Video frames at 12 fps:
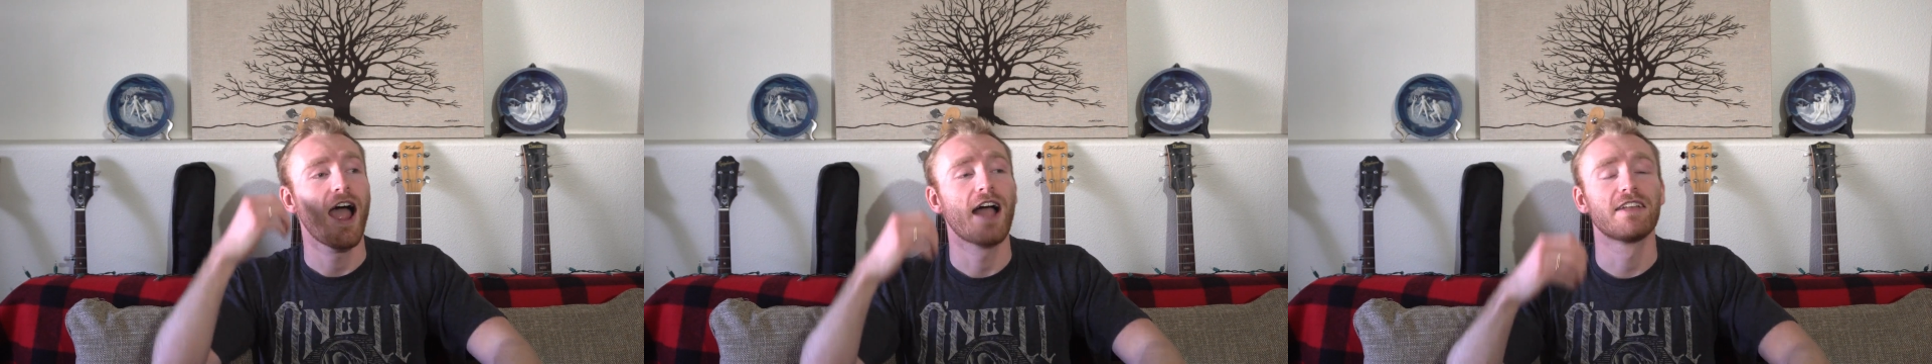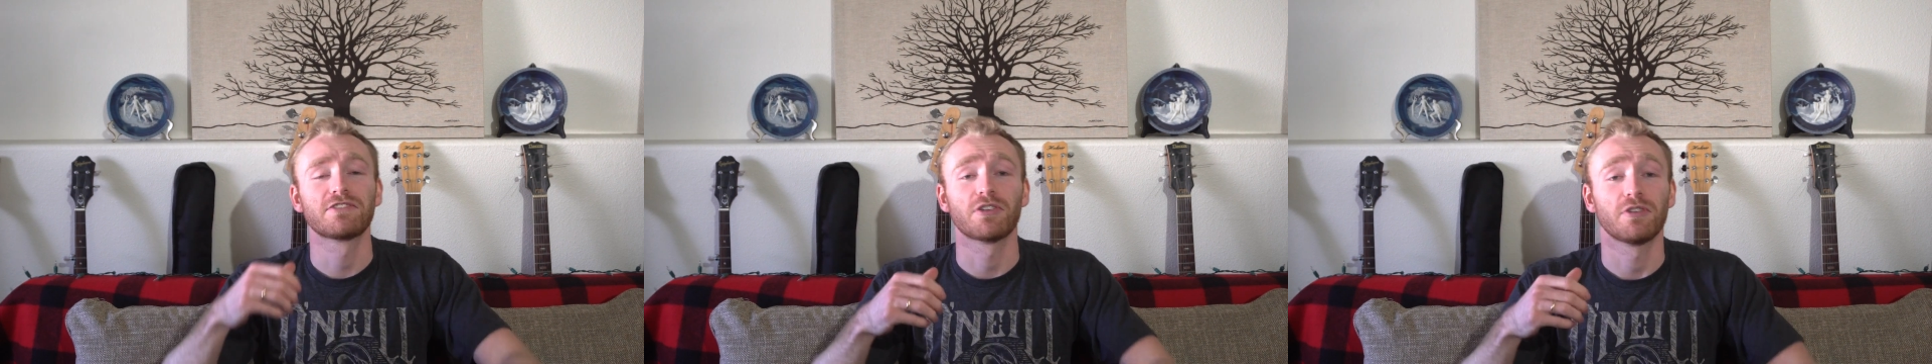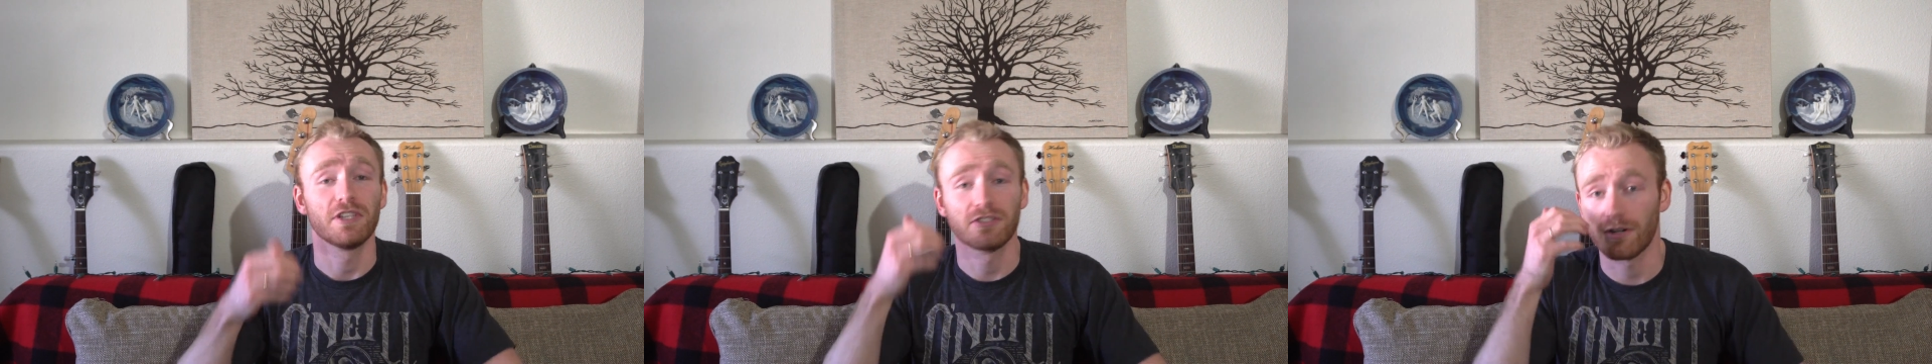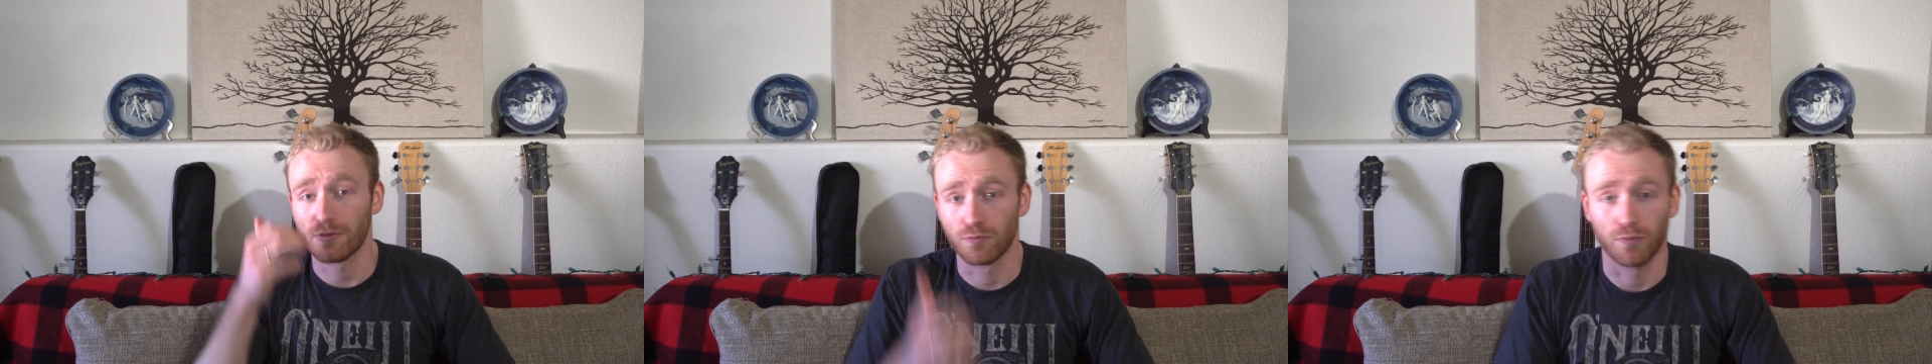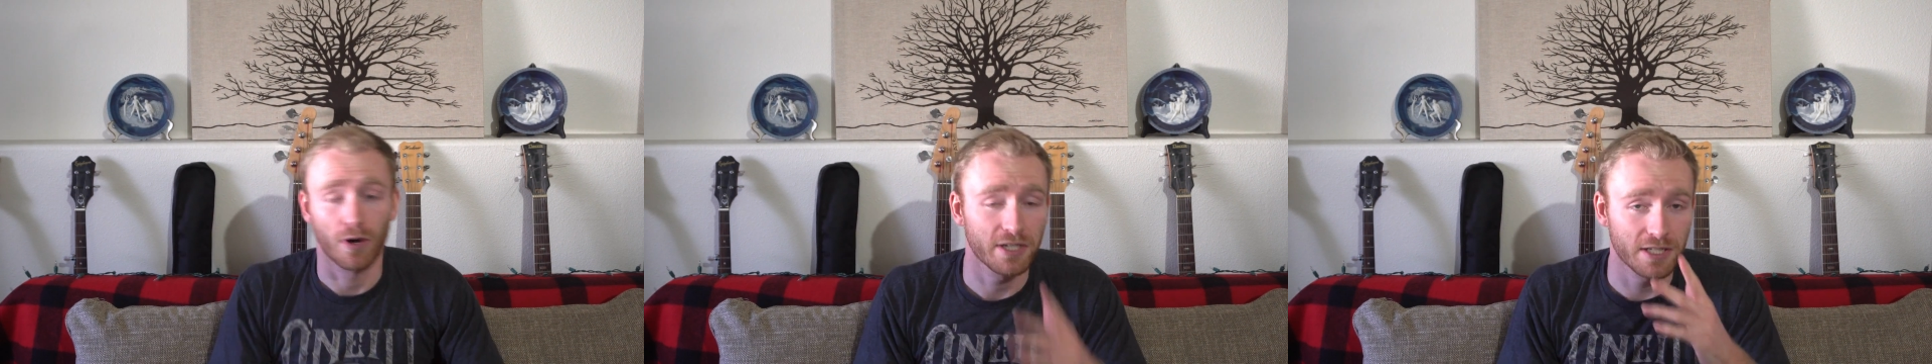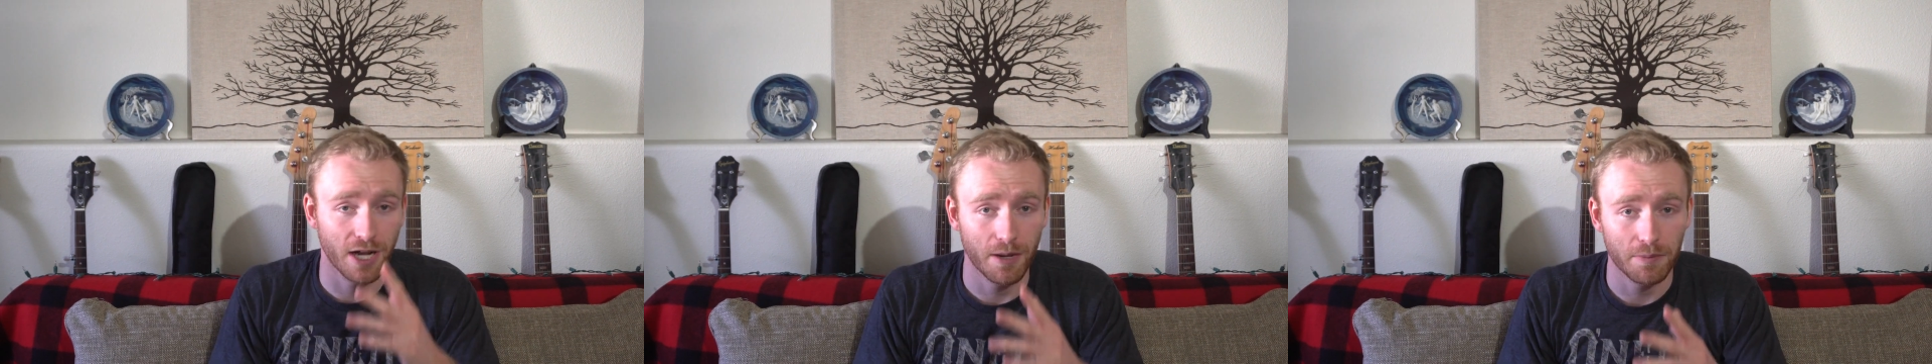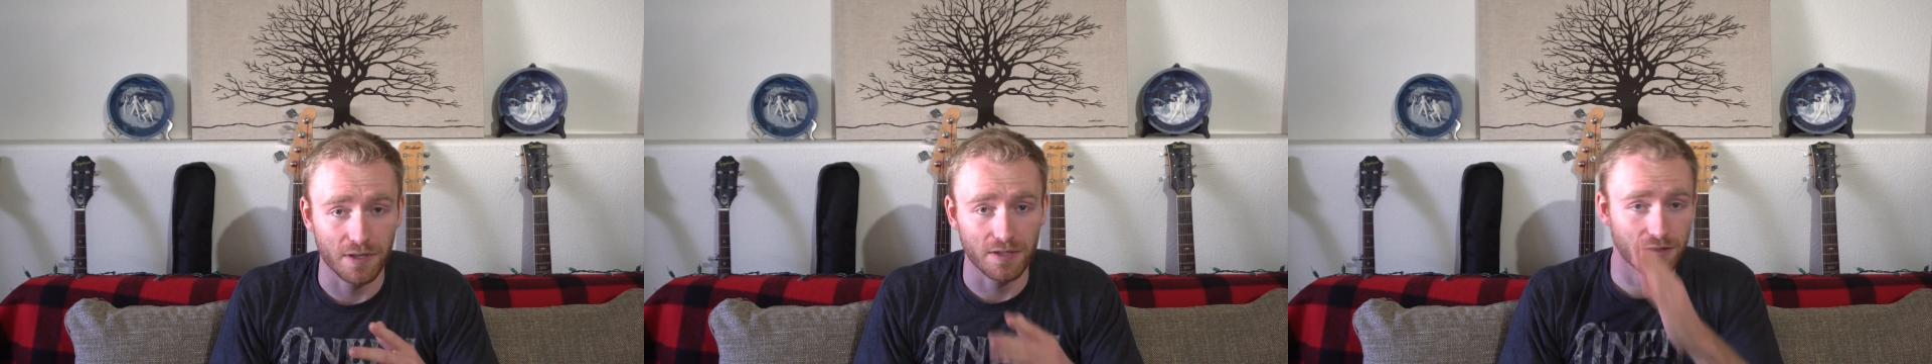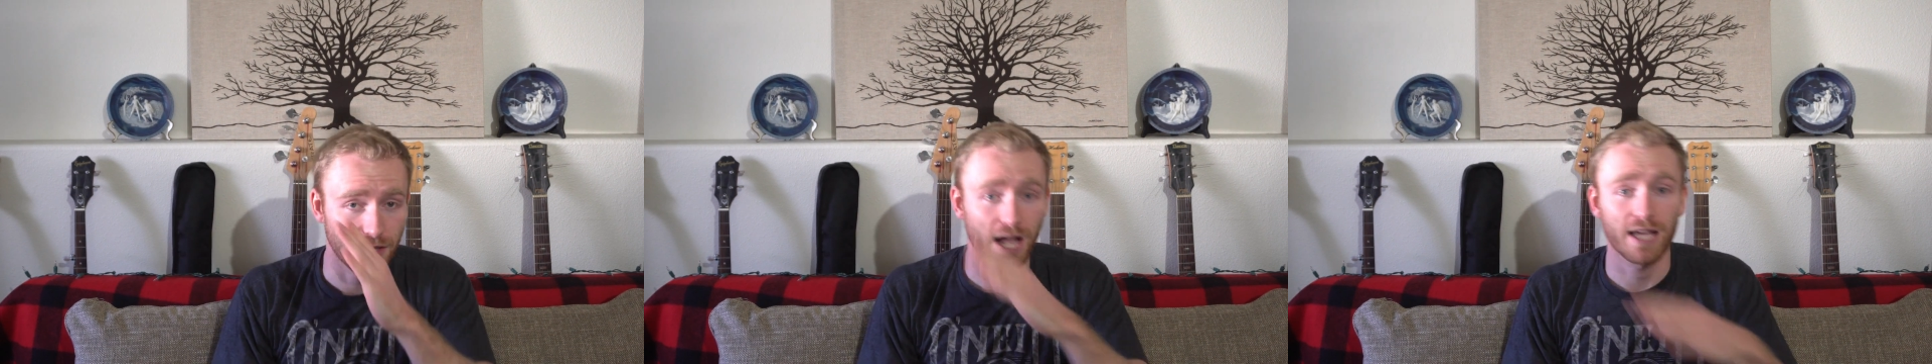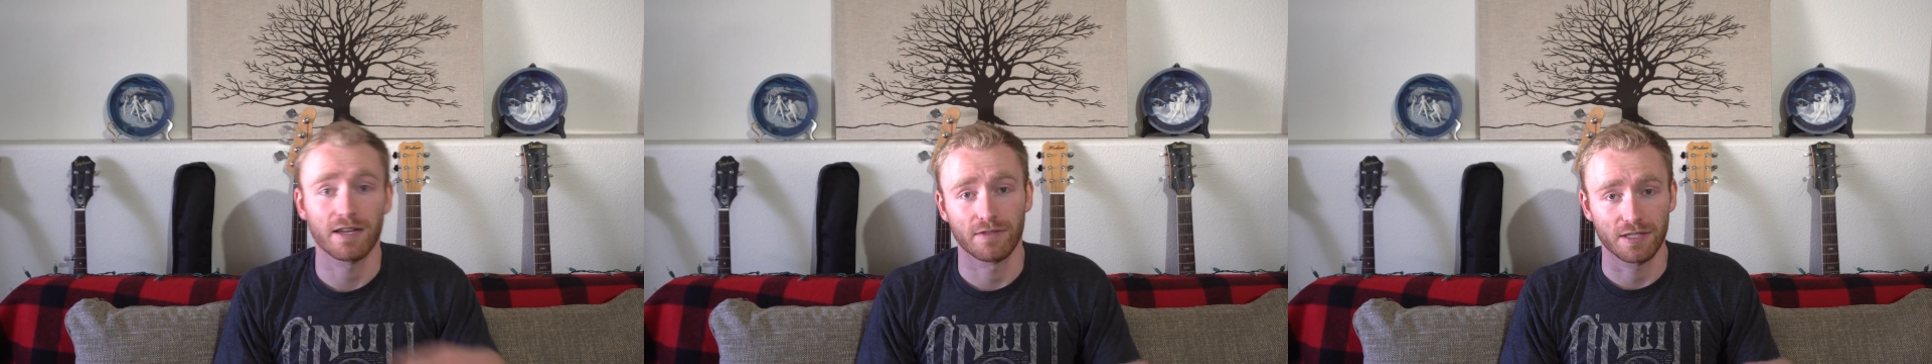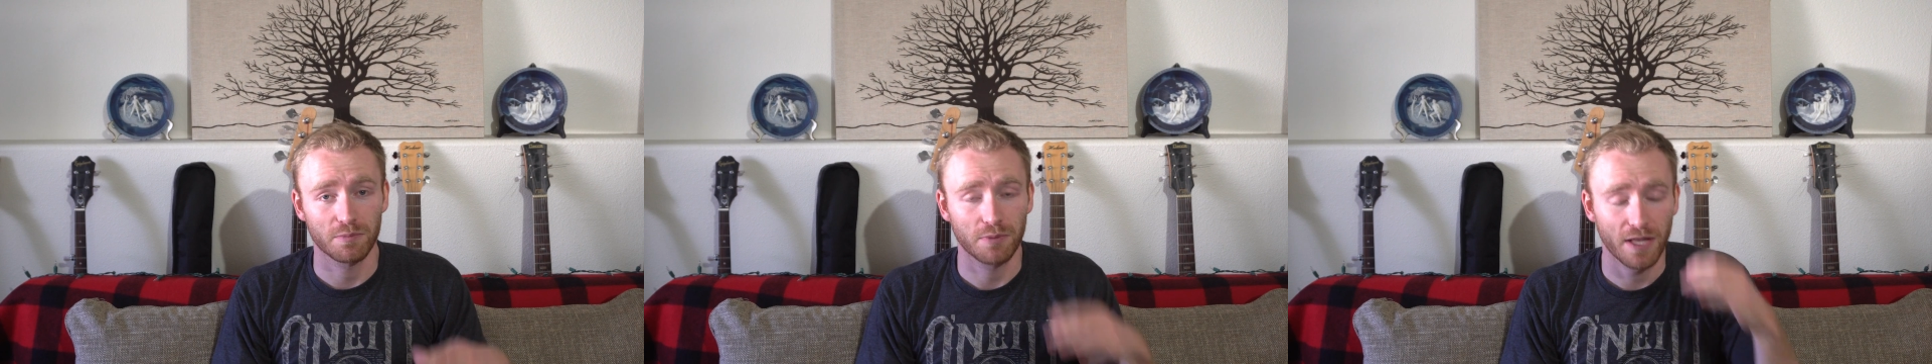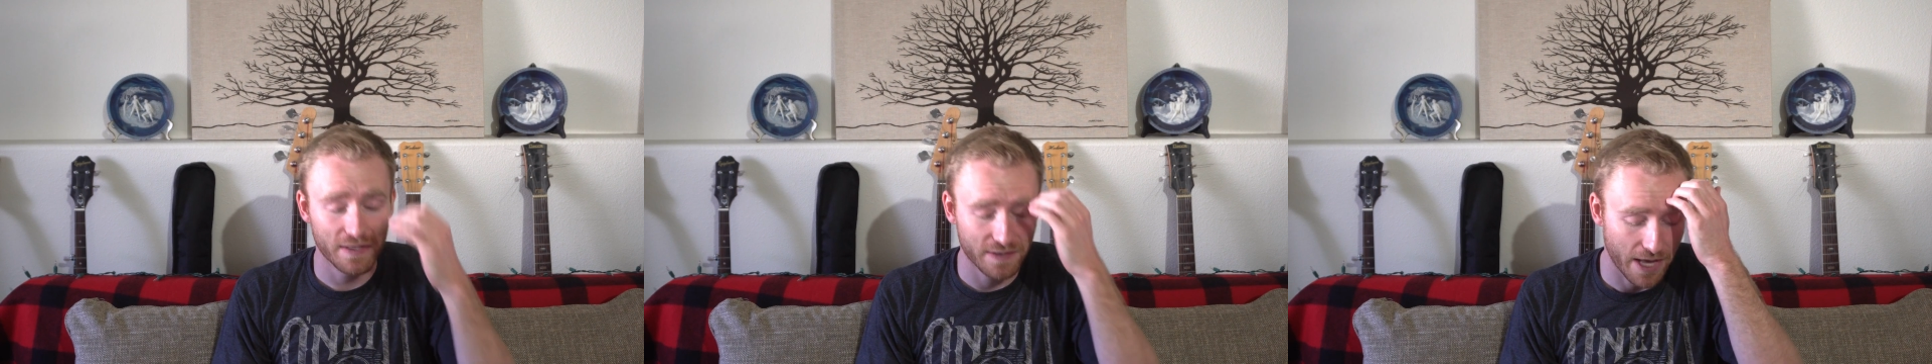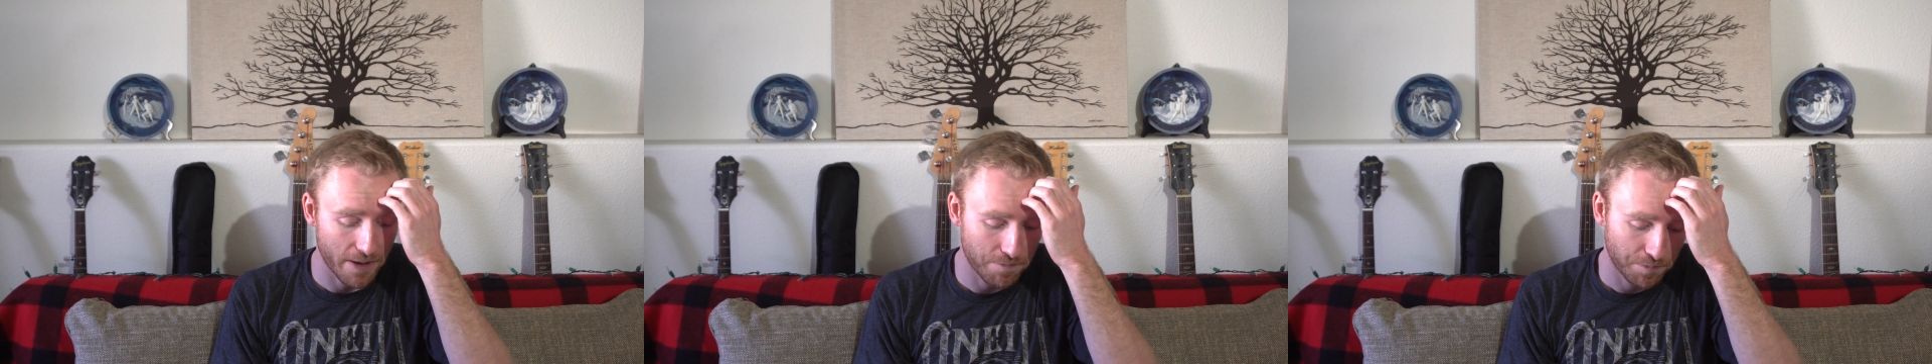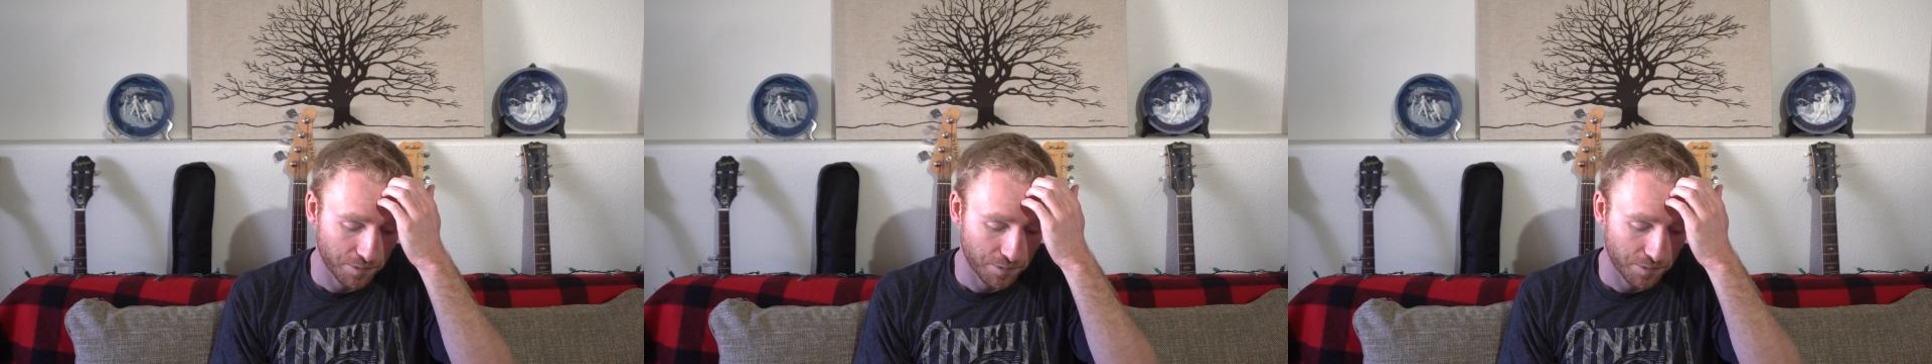And so he starts running up the slide of this playset.